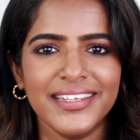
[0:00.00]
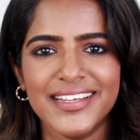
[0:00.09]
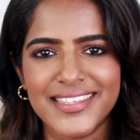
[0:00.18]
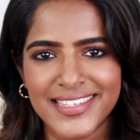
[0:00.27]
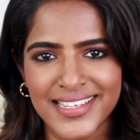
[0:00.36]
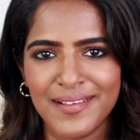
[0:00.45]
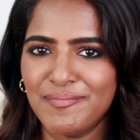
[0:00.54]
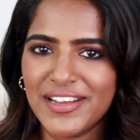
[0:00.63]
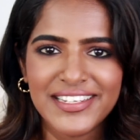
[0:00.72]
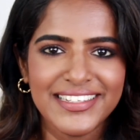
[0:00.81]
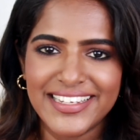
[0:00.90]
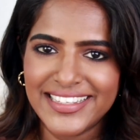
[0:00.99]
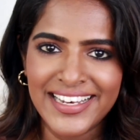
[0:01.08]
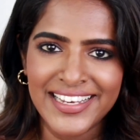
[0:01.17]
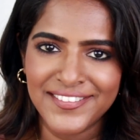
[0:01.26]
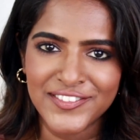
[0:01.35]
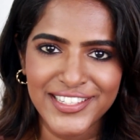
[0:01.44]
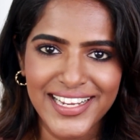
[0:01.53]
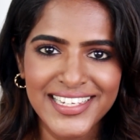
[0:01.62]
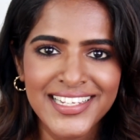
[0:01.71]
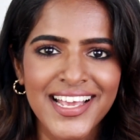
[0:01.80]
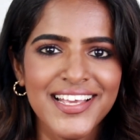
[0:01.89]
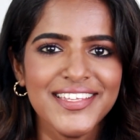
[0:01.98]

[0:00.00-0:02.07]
it's better late than never, right?